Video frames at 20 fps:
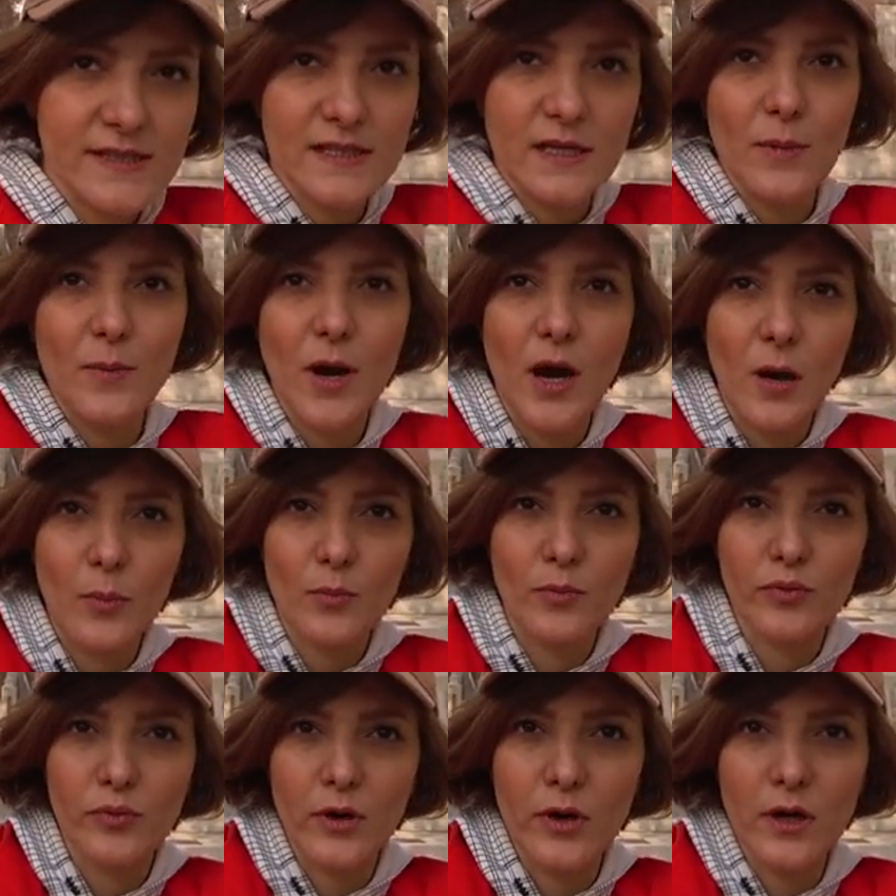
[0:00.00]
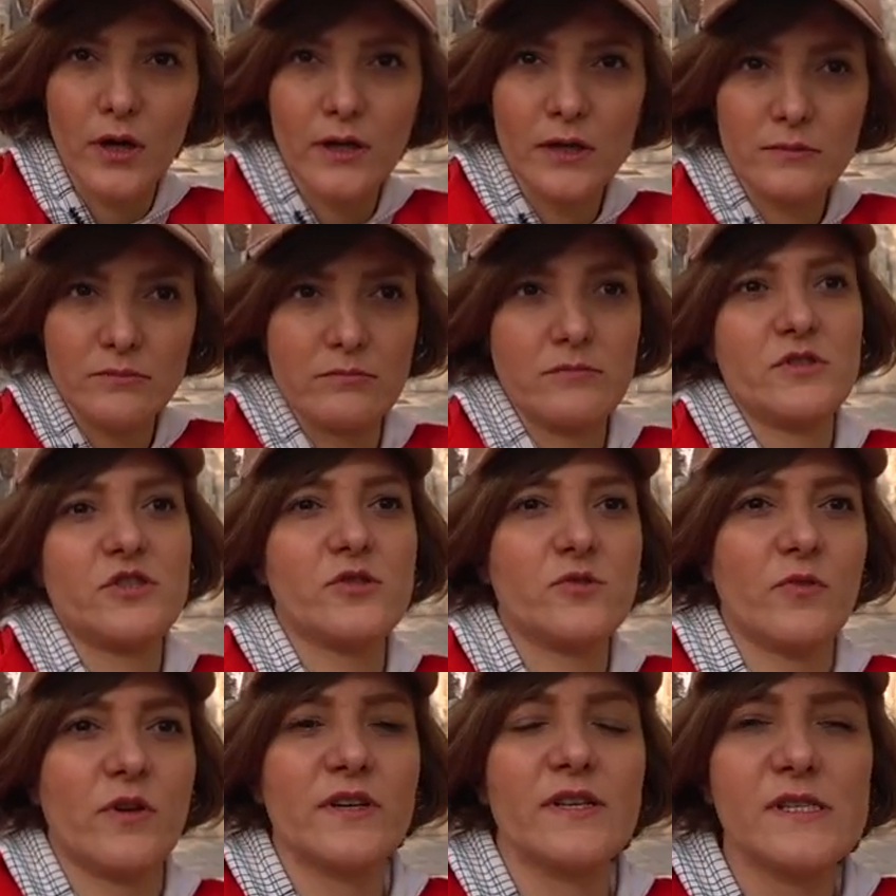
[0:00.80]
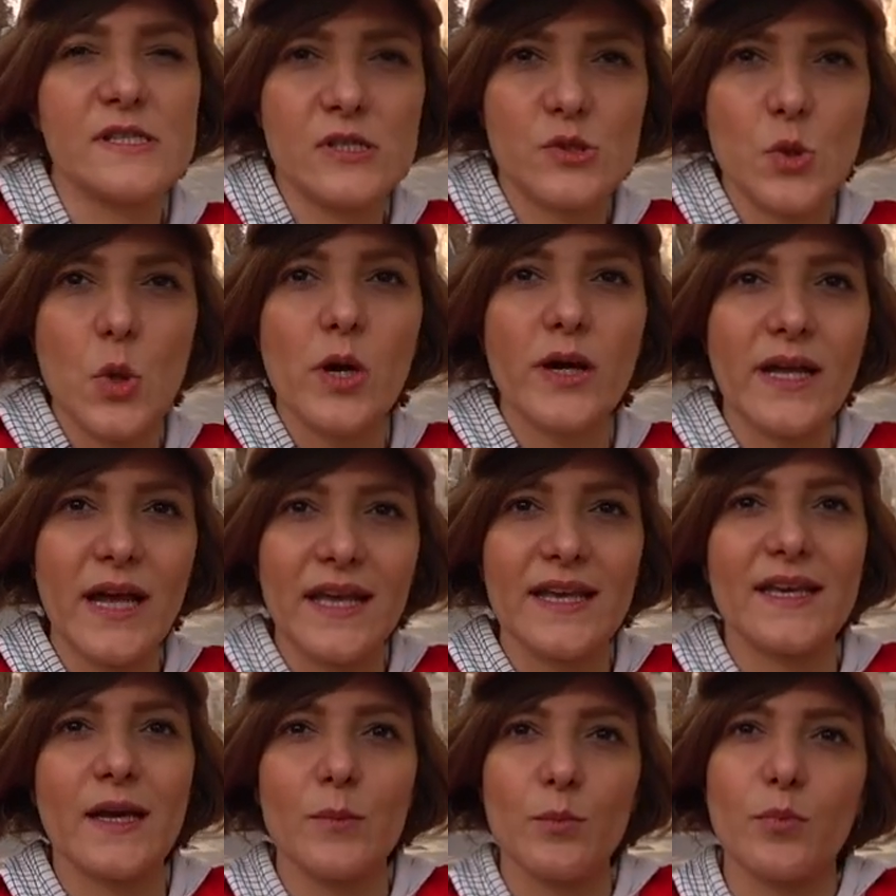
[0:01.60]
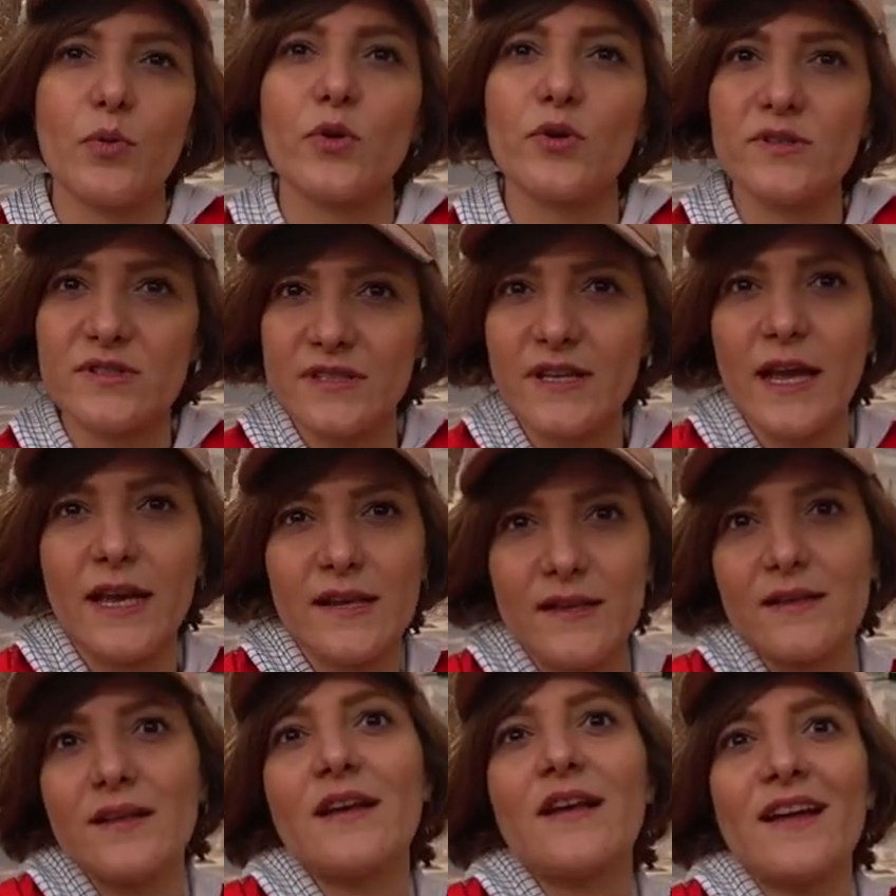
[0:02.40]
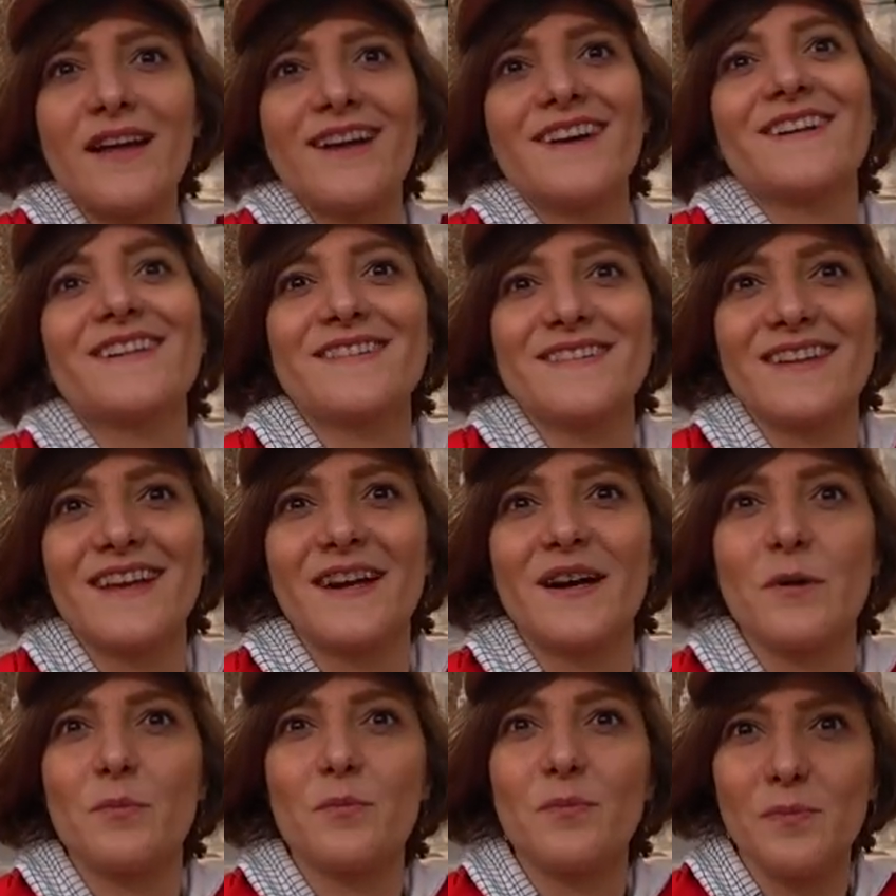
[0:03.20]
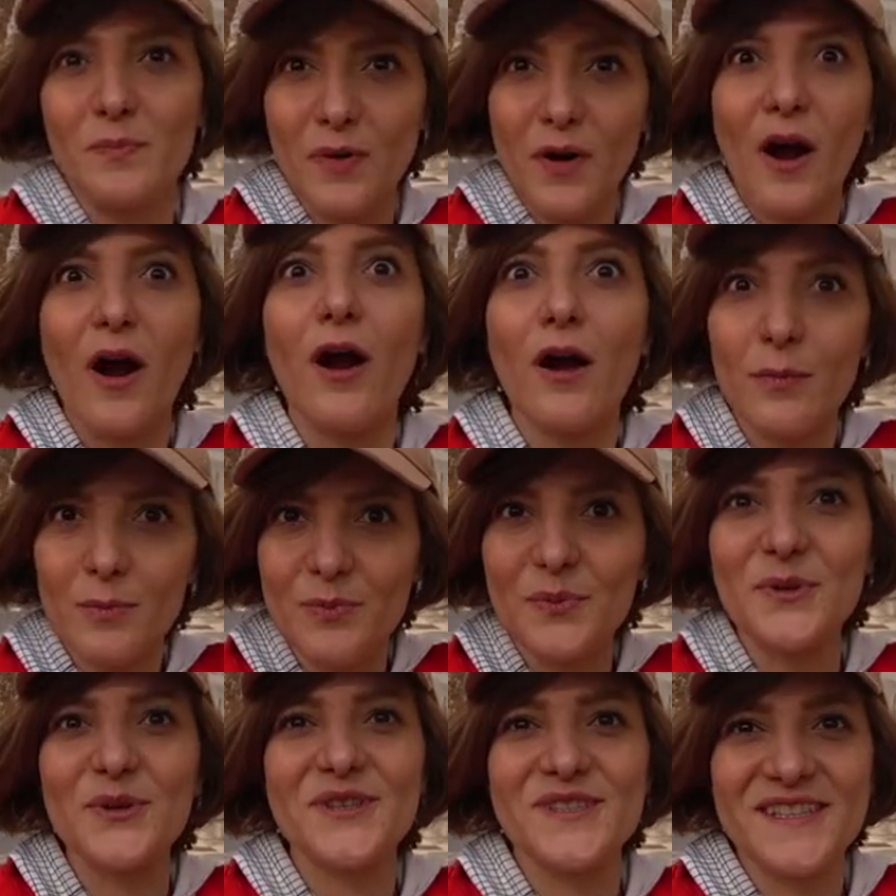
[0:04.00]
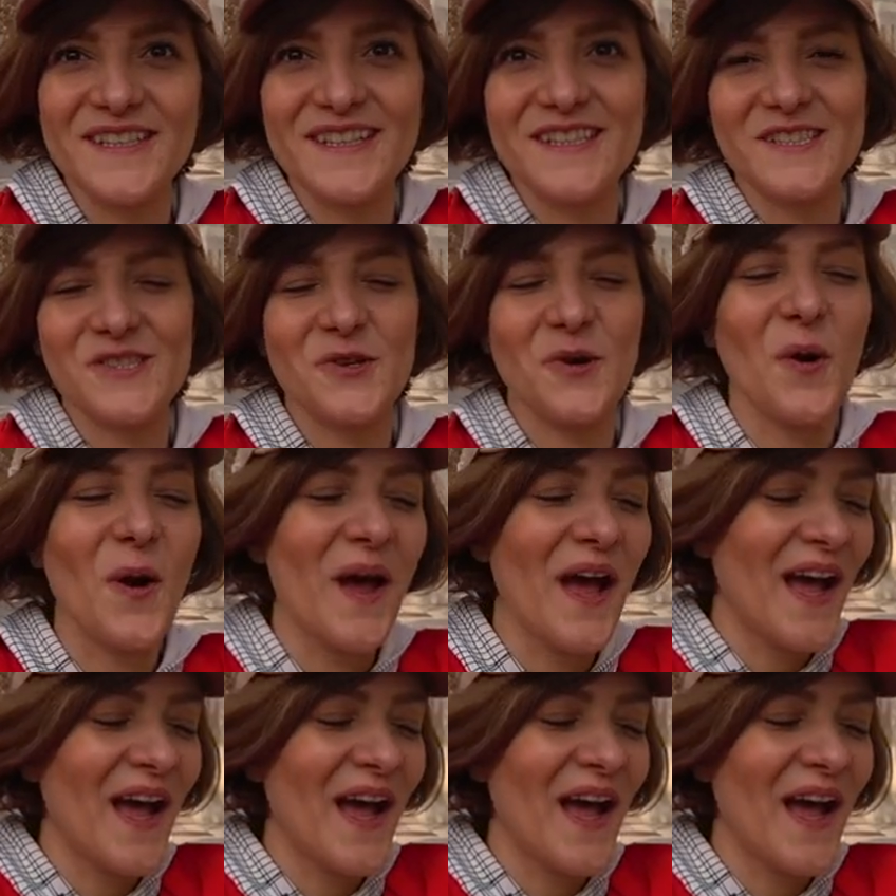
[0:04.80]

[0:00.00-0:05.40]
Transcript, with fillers: somehow is very strong and can protect their property. So